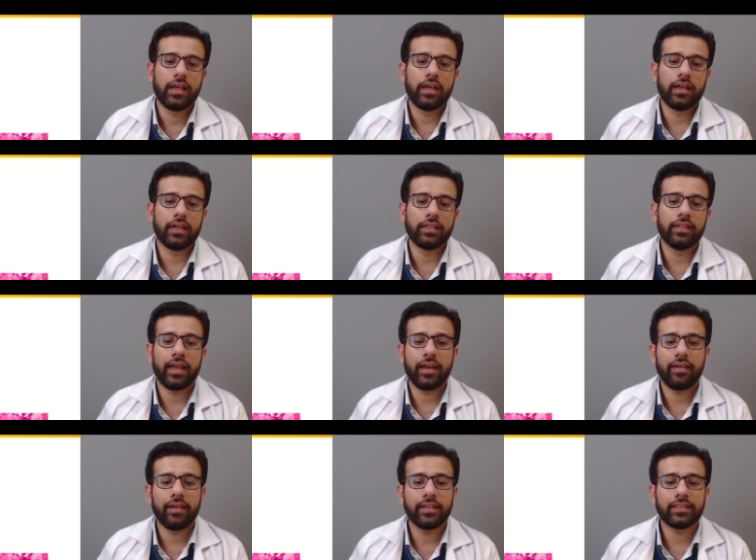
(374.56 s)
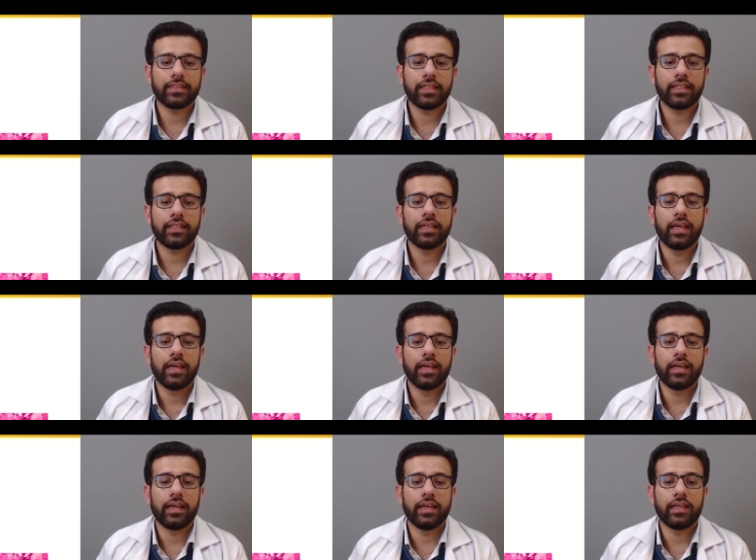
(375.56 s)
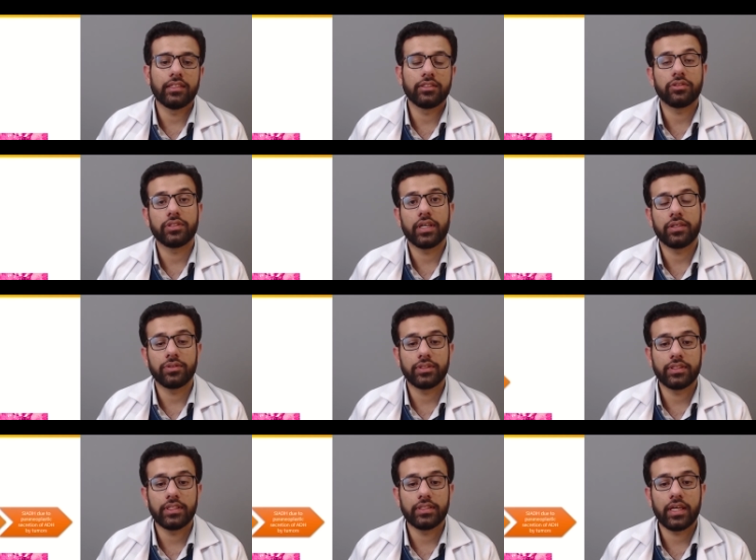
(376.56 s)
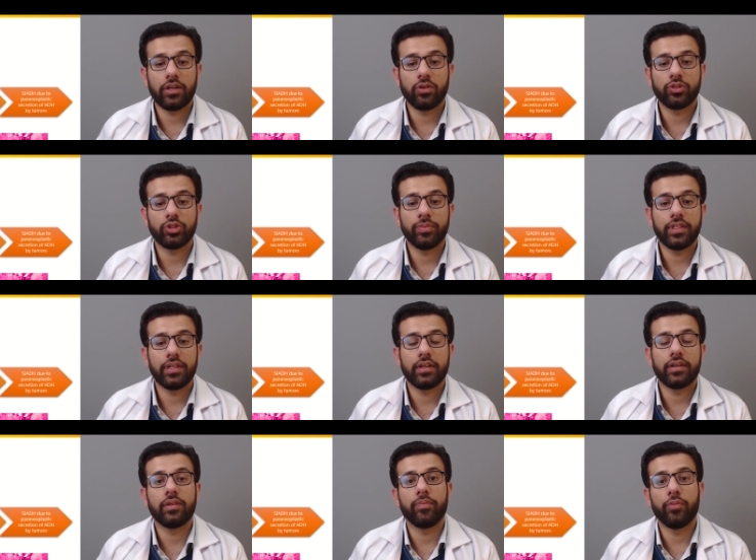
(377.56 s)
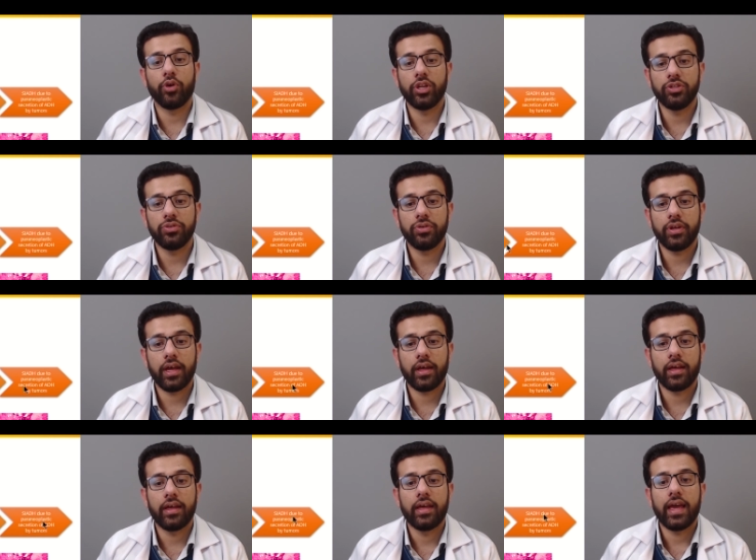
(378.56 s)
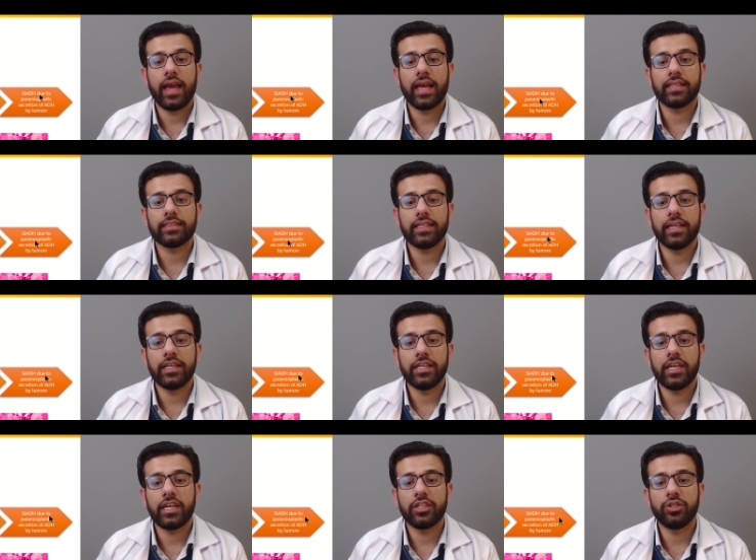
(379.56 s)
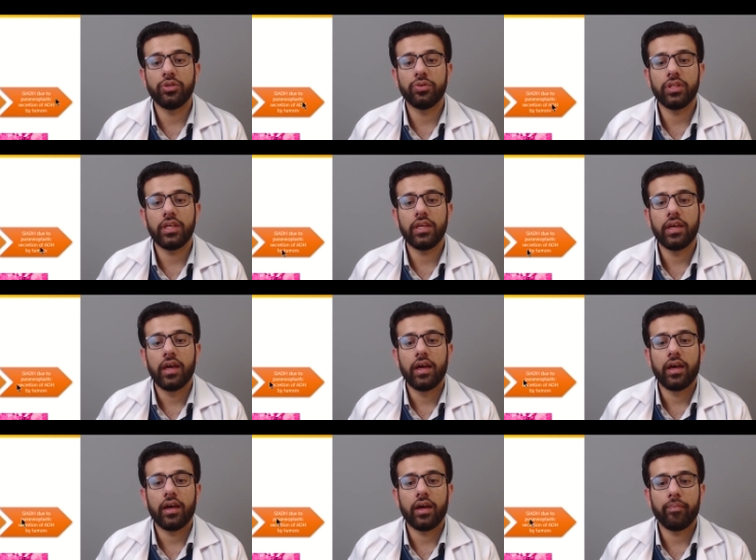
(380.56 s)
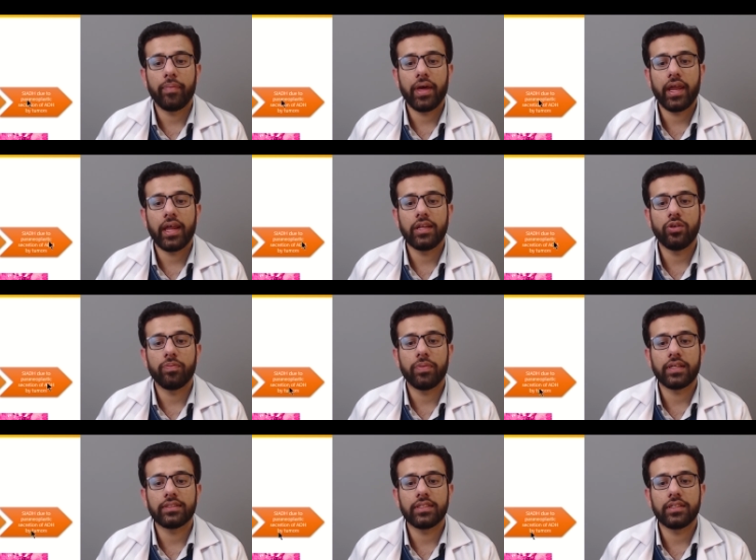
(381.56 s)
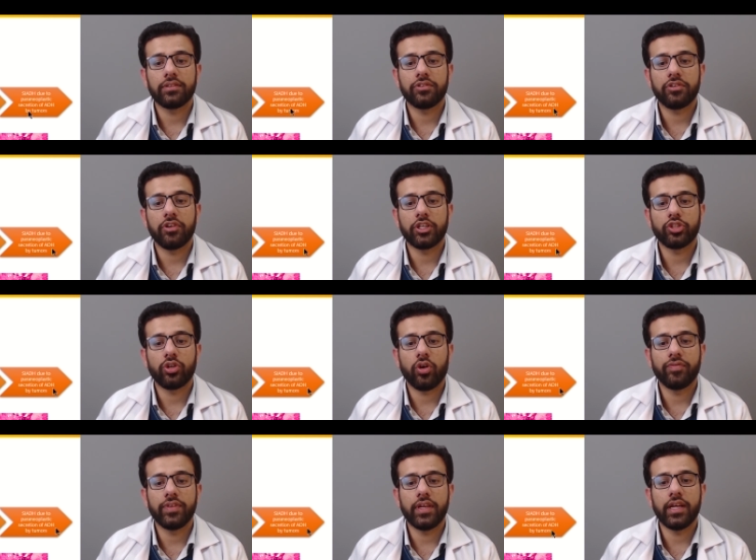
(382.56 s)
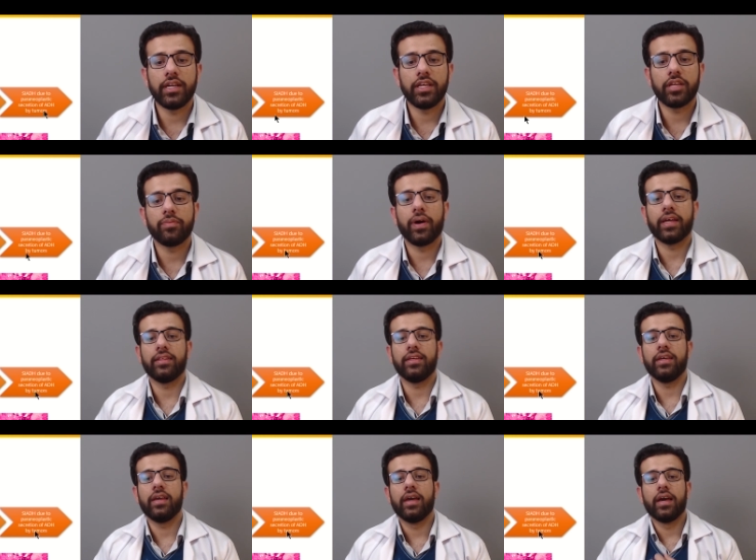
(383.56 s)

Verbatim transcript: Uh, Langerhans cell uh, histiocytosis can also be there, the polyuria, S I A D H due to the uh, paraneoplastic secretion of the A D H by the